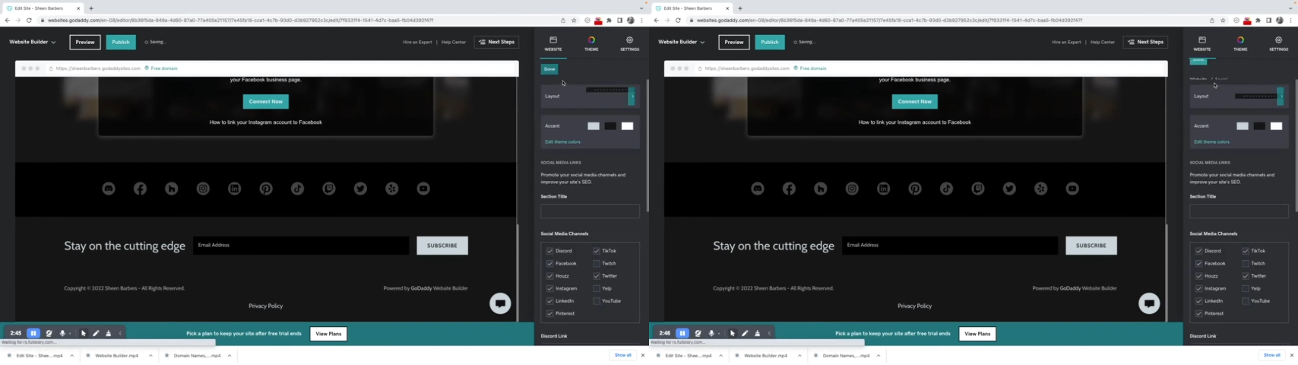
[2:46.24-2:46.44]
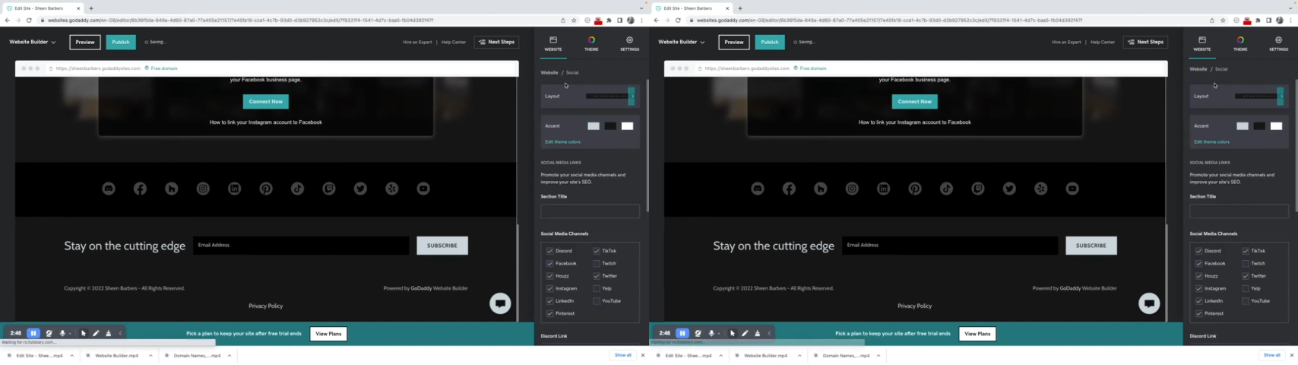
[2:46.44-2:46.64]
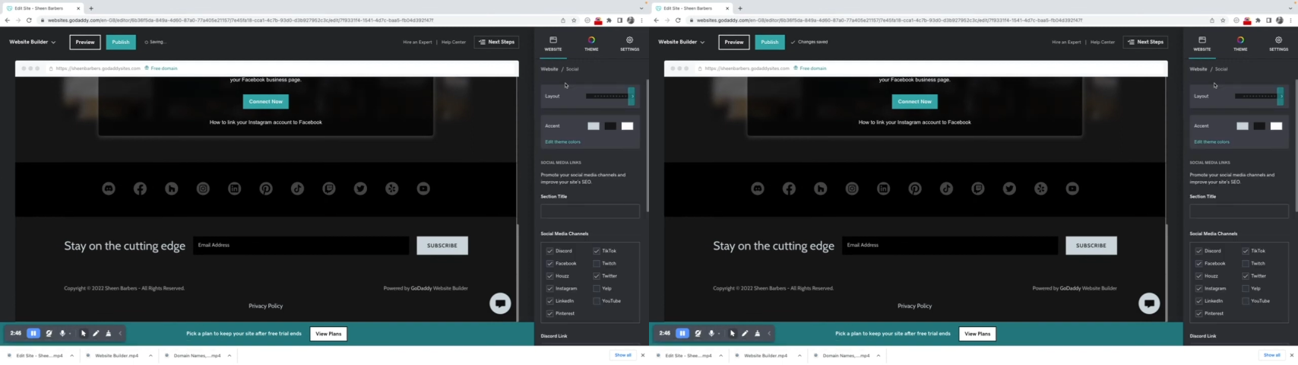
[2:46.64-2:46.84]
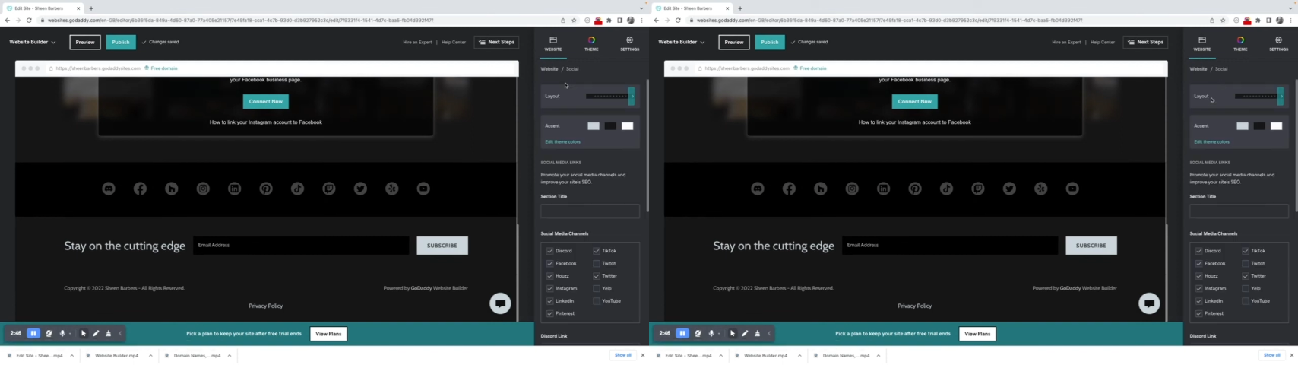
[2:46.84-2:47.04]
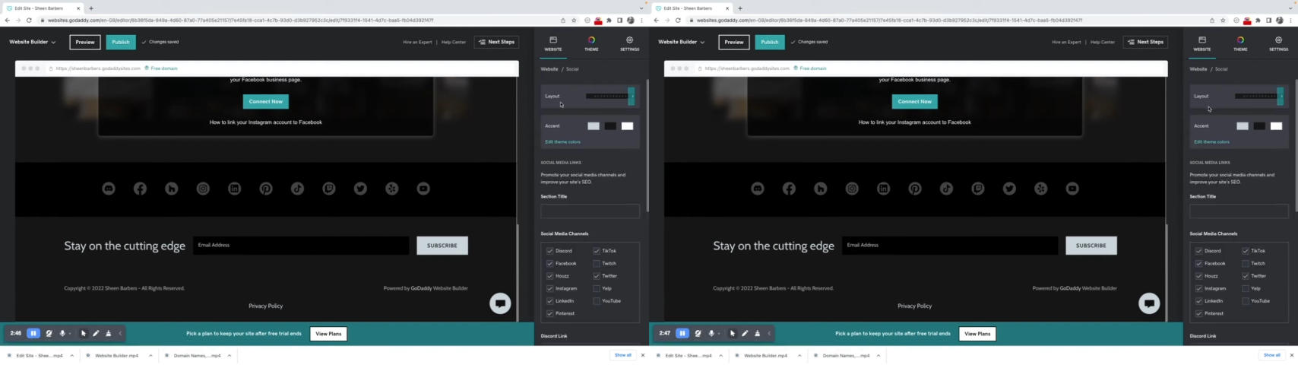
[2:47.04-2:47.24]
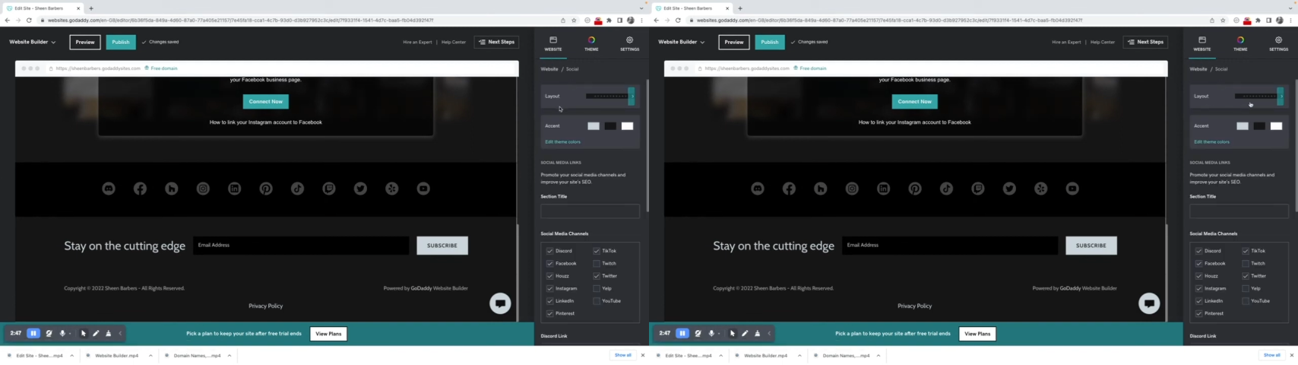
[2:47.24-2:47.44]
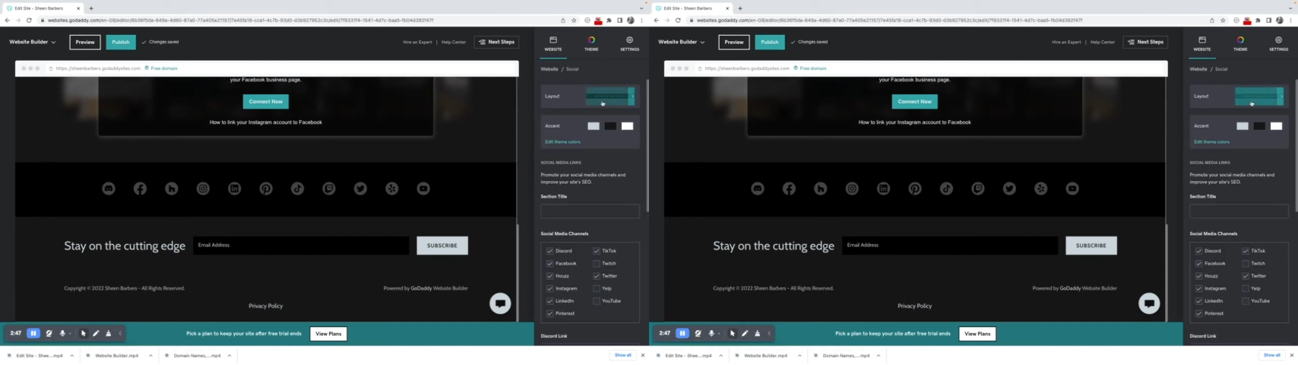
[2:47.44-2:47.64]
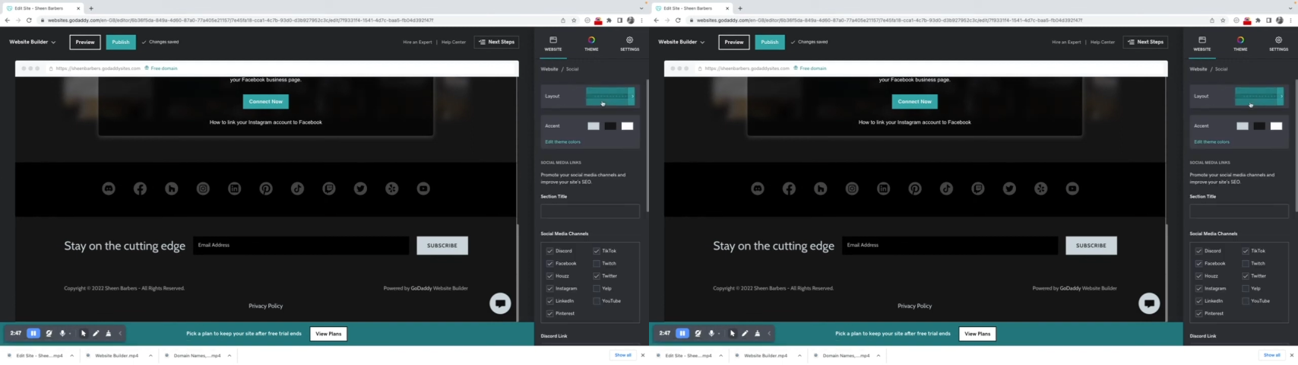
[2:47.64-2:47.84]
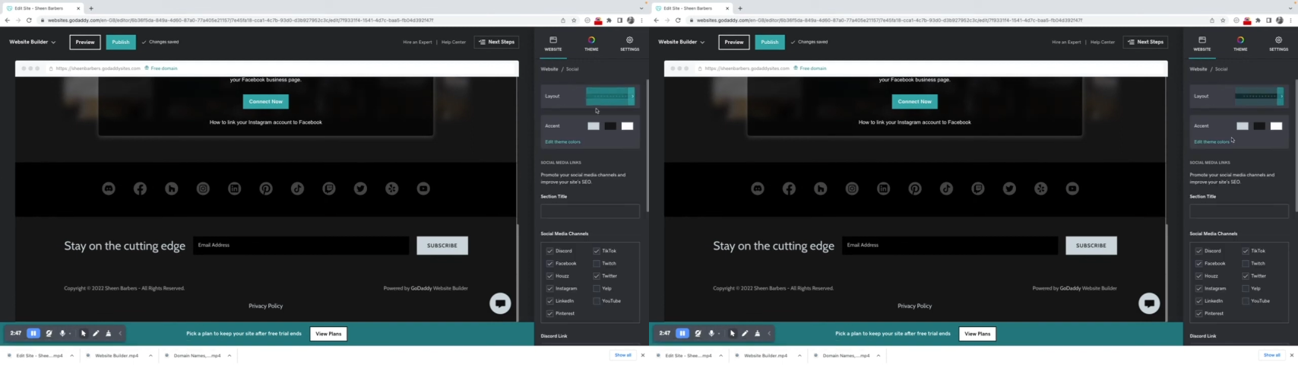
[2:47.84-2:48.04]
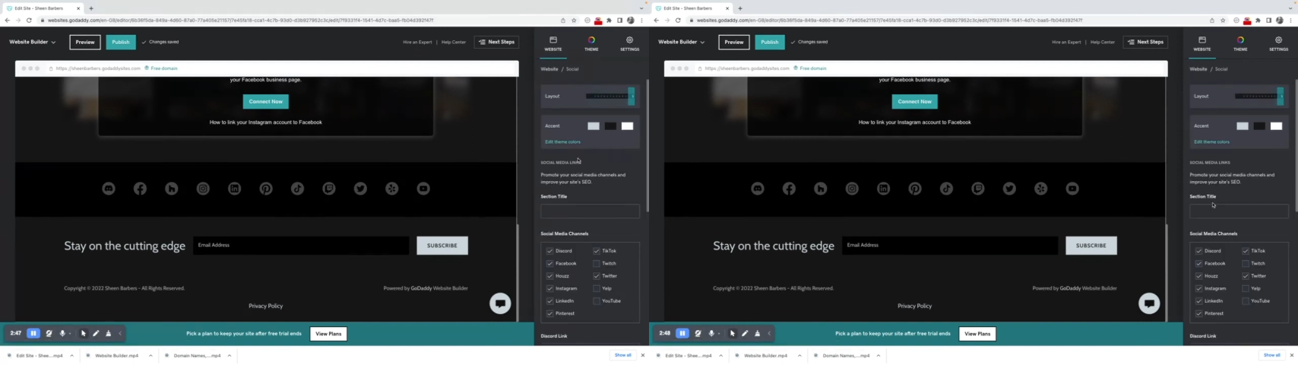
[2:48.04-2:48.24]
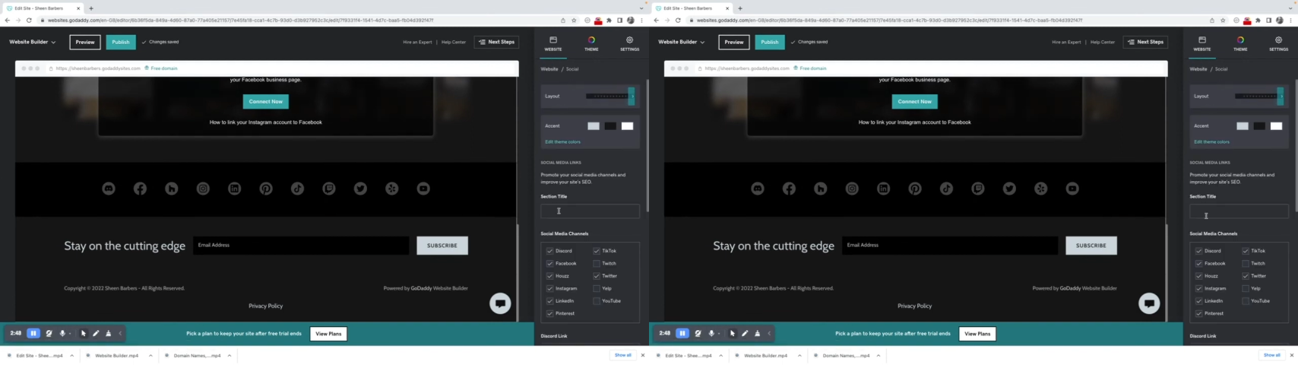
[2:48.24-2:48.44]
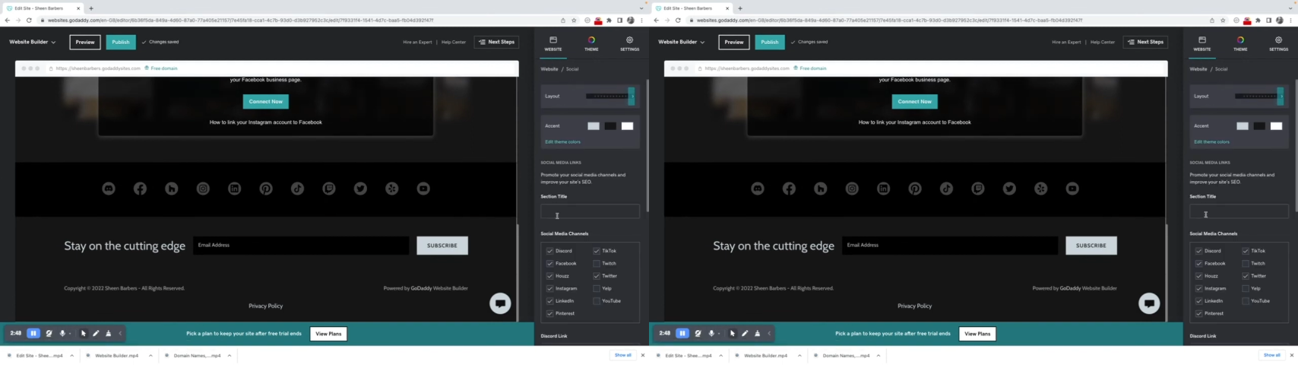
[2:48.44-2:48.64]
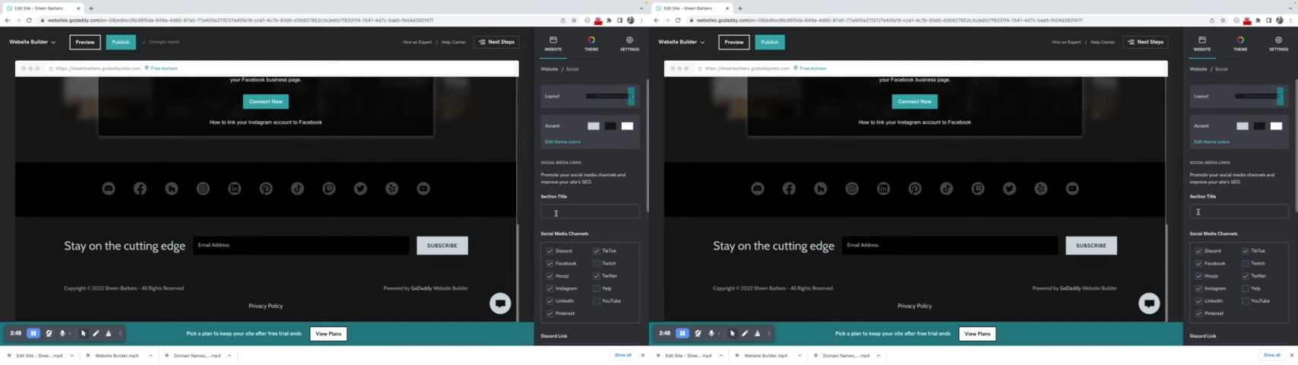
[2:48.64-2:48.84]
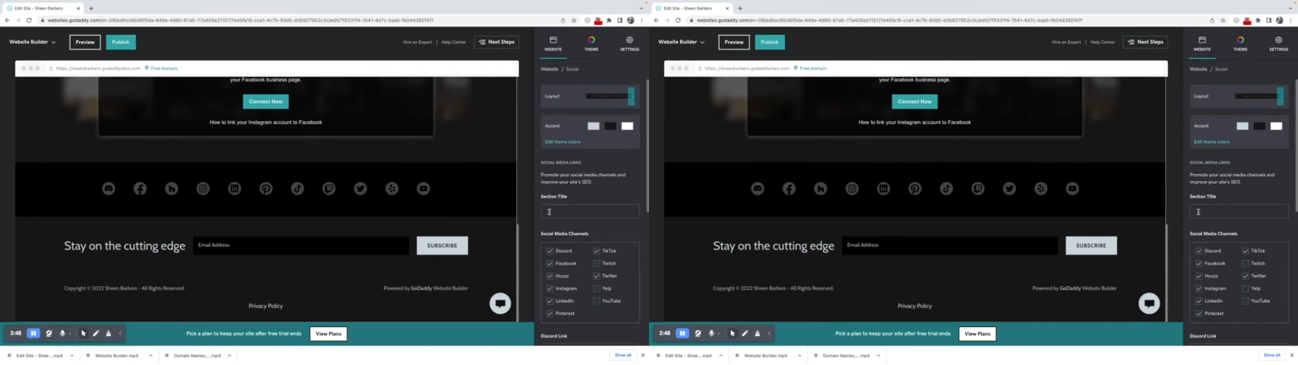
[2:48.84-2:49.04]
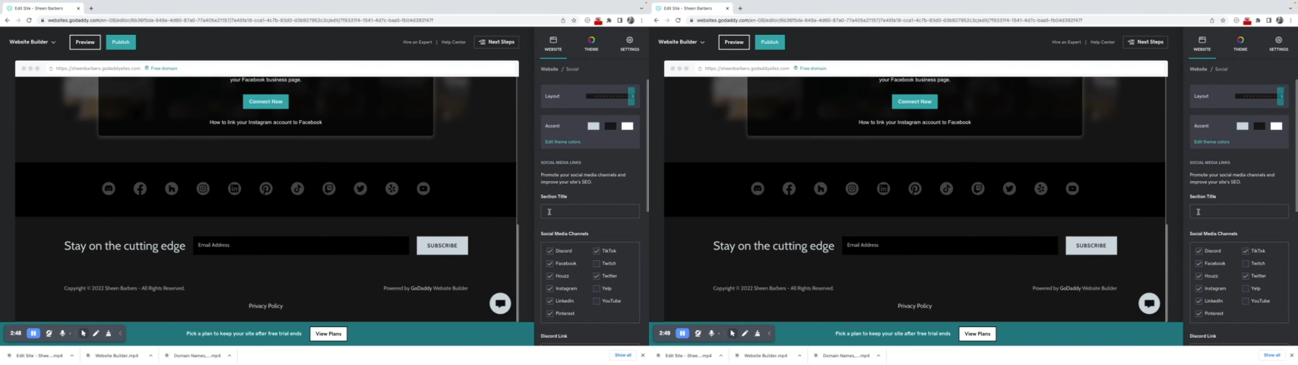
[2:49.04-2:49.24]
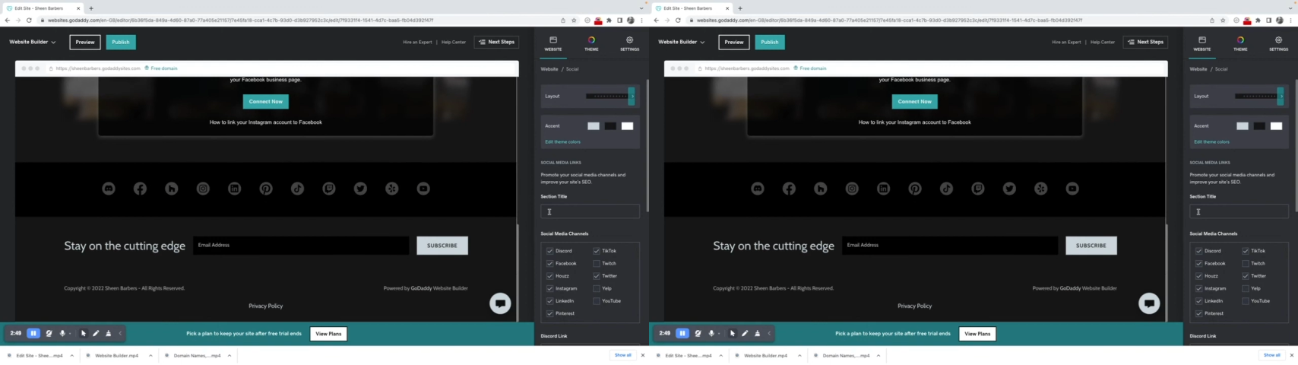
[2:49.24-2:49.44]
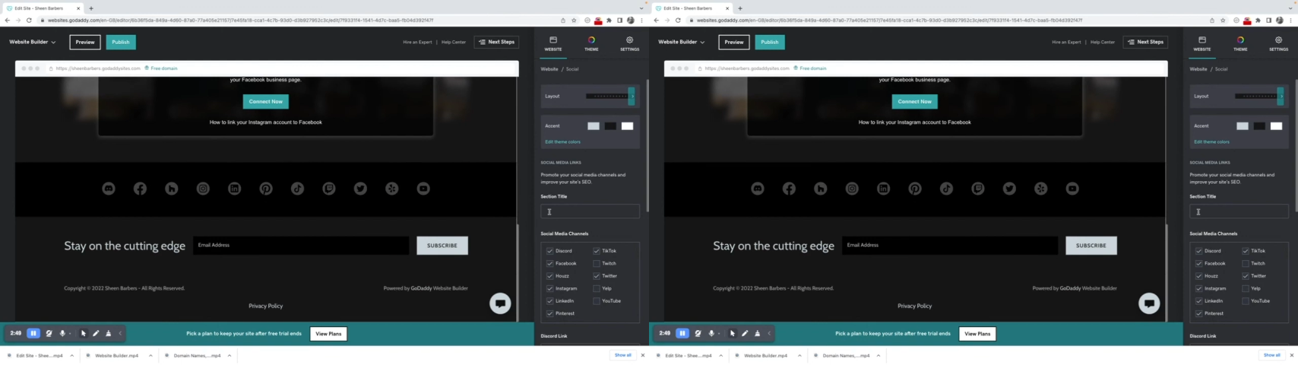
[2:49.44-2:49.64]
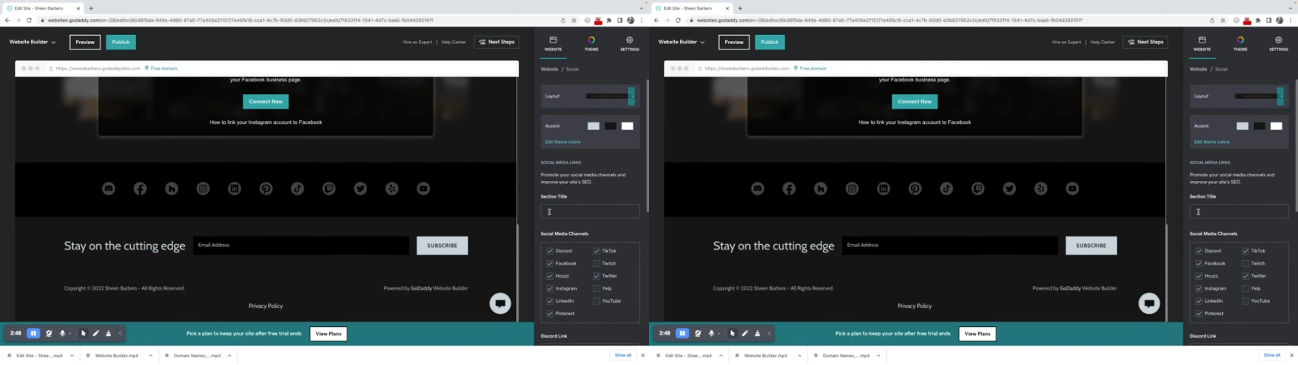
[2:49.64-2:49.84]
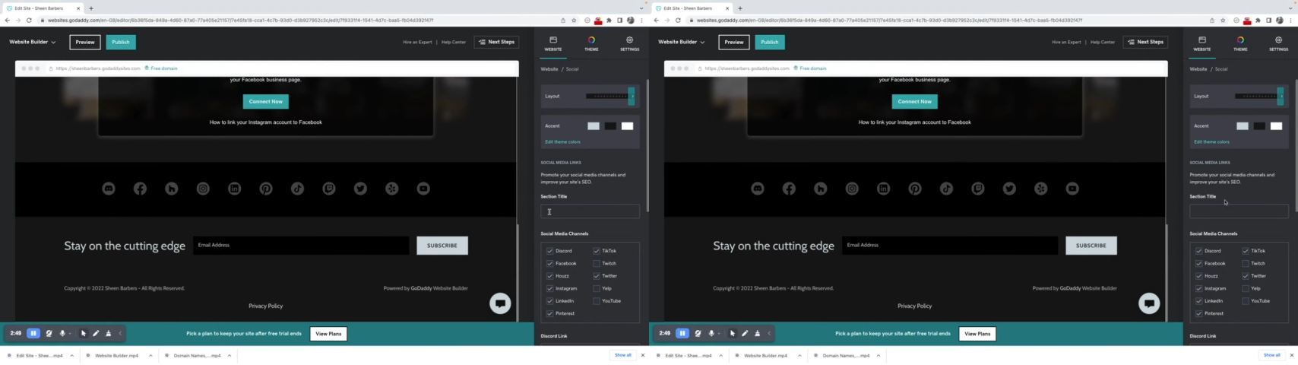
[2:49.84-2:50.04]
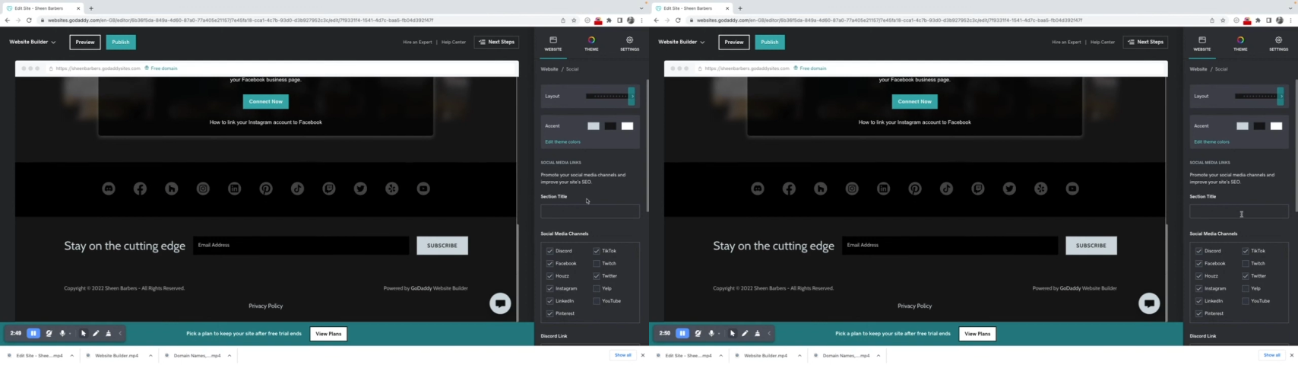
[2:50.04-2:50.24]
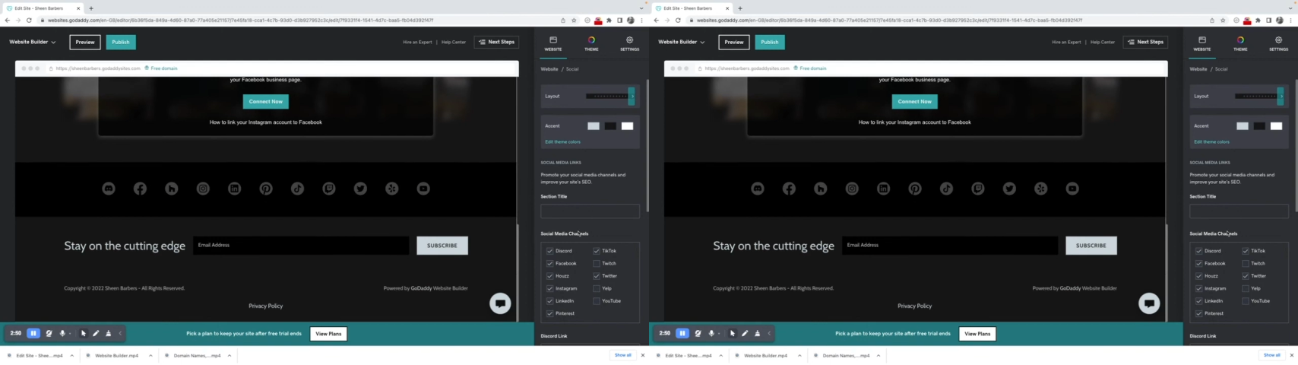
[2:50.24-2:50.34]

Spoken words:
(no speaker visible)